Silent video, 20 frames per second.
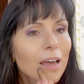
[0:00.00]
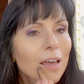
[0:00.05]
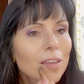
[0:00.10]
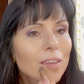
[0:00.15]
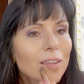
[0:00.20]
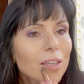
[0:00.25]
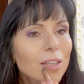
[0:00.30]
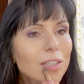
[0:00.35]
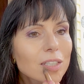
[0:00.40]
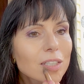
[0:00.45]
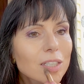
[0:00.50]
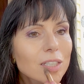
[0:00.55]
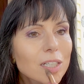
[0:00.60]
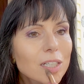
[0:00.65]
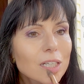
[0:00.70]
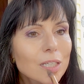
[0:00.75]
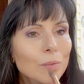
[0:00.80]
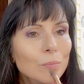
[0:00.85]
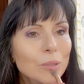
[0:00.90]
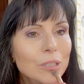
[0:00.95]
This
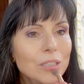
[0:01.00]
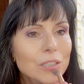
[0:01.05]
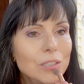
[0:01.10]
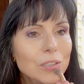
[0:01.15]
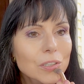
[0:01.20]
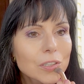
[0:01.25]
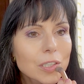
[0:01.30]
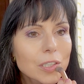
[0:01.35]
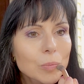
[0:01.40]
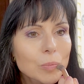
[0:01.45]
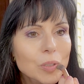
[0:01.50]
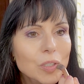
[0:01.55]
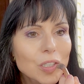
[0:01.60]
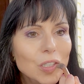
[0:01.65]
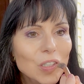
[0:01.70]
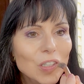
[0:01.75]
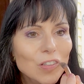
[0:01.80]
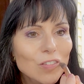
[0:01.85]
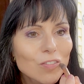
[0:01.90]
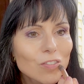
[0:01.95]
makes your
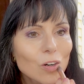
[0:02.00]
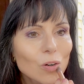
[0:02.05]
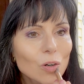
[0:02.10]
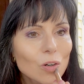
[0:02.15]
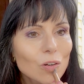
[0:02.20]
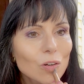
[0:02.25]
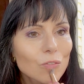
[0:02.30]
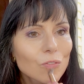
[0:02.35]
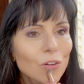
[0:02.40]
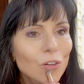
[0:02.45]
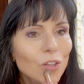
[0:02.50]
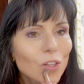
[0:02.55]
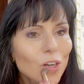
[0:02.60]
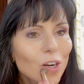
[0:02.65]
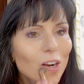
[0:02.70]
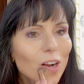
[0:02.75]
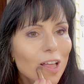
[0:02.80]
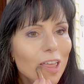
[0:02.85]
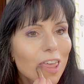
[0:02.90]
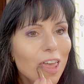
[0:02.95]
lips look
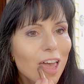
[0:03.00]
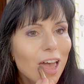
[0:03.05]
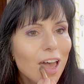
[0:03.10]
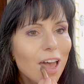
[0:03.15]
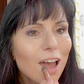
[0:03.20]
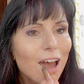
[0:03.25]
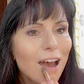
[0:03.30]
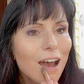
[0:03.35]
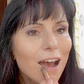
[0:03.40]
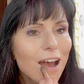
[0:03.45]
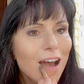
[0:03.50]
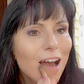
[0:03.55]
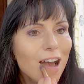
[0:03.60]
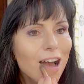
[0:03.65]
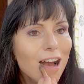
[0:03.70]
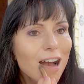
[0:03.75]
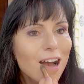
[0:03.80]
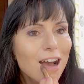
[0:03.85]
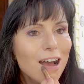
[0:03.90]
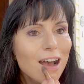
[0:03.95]
fuller.
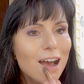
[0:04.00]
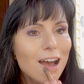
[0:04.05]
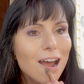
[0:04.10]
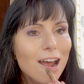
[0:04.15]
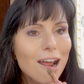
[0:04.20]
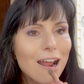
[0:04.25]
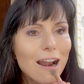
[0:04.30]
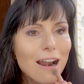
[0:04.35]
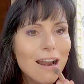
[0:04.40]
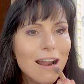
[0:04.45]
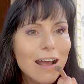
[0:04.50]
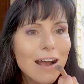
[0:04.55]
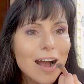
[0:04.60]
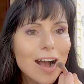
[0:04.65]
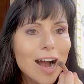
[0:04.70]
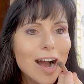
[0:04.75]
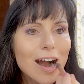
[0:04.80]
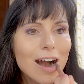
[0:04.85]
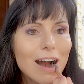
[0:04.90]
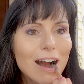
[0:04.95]
And
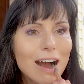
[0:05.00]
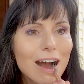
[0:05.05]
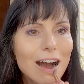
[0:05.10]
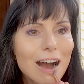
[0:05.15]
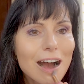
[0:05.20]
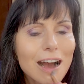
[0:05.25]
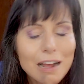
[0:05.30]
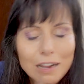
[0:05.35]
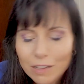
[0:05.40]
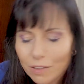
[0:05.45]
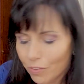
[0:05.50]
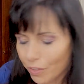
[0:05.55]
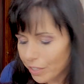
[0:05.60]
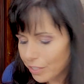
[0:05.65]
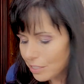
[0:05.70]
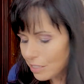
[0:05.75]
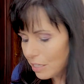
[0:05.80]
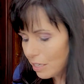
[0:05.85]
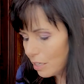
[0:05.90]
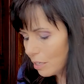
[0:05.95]

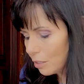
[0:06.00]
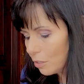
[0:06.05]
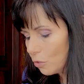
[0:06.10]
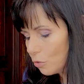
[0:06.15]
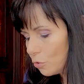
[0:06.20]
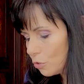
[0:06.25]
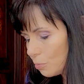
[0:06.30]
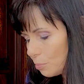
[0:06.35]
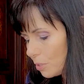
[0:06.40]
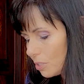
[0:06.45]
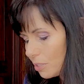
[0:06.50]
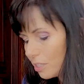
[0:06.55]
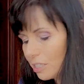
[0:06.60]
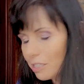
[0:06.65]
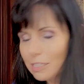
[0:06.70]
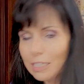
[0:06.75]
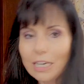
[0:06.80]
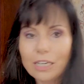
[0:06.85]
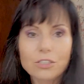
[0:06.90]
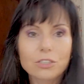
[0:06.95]
it's not a huge
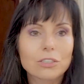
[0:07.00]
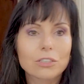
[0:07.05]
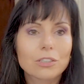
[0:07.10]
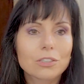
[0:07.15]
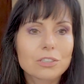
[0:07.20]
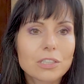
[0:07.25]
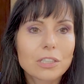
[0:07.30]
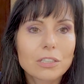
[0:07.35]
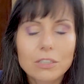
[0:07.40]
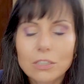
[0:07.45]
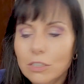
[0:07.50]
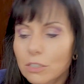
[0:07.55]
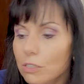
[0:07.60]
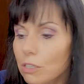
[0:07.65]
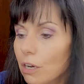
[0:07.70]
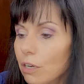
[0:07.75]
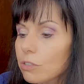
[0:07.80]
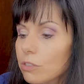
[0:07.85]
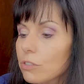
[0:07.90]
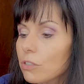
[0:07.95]
precise action, or else I couldn't
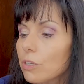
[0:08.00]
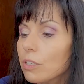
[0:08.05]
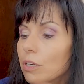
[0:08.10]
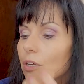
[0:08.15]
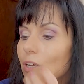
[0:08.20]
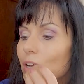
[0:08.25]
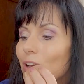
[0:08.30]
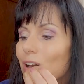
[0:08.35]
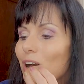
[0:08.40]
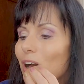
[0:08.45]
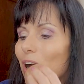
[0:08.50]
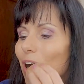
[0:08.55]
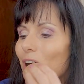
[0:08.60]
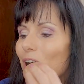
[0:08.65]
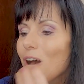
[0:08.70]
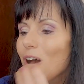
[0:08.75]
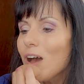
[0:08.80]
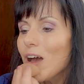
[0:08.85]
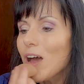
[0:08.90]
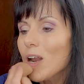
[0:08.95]
talk during it.
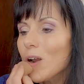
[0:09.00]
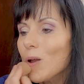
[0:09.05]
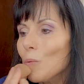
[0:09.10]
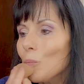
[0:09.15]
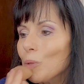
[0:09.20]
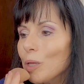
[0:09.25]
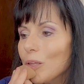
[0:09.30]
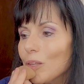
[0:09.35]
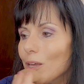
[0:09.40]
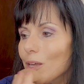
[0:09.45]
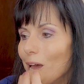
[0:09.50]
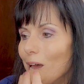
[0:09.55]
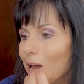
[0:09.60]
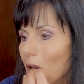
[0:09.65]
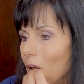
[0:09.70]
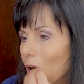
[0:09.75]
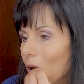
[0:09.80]
And I'll blend that.